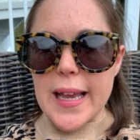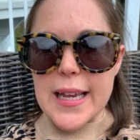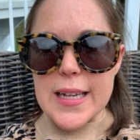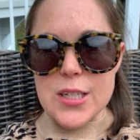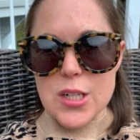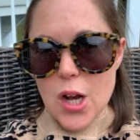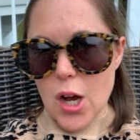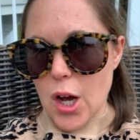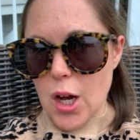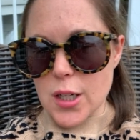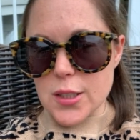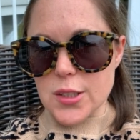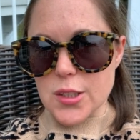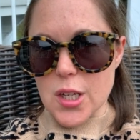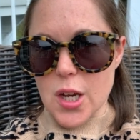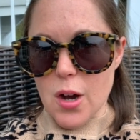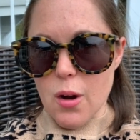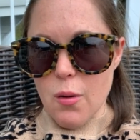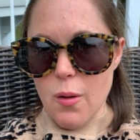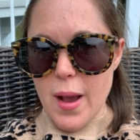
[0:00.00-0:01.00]
is
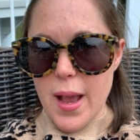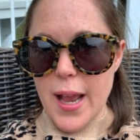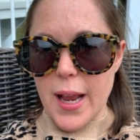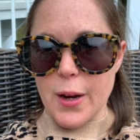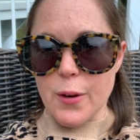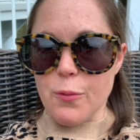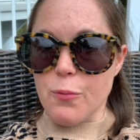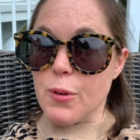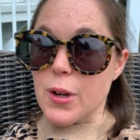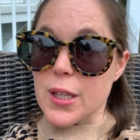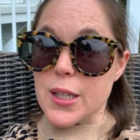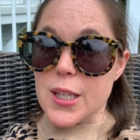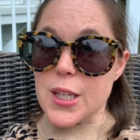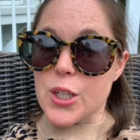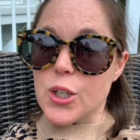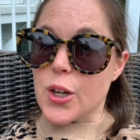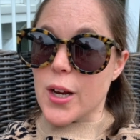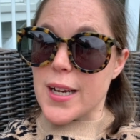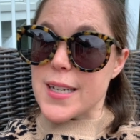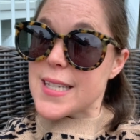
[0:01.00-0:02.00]
also a
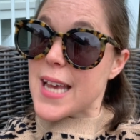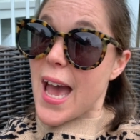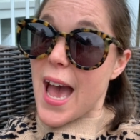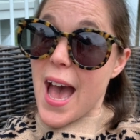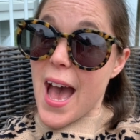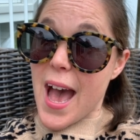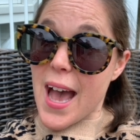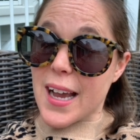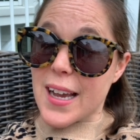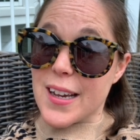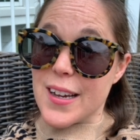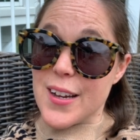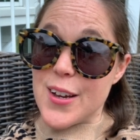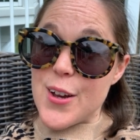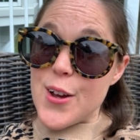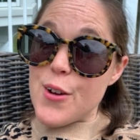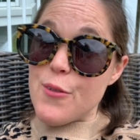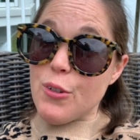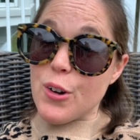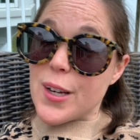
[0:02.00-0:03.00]
really great hack
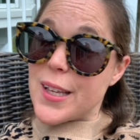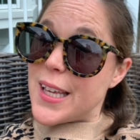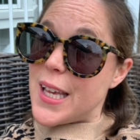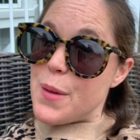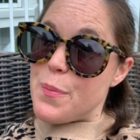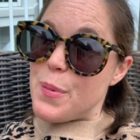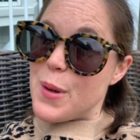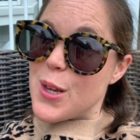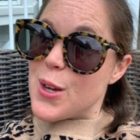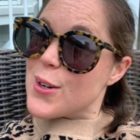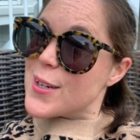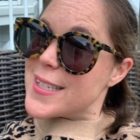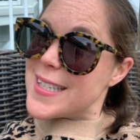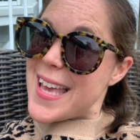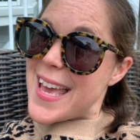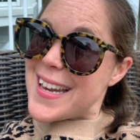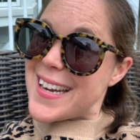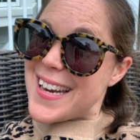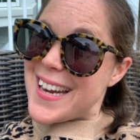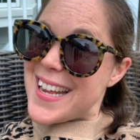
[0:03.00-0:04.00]
for keeping your
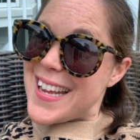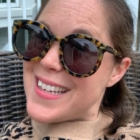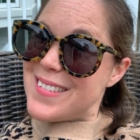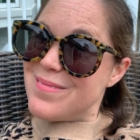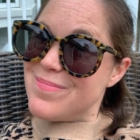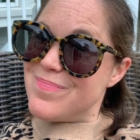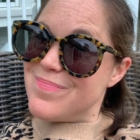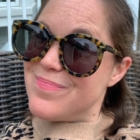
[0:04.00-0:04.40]
sanity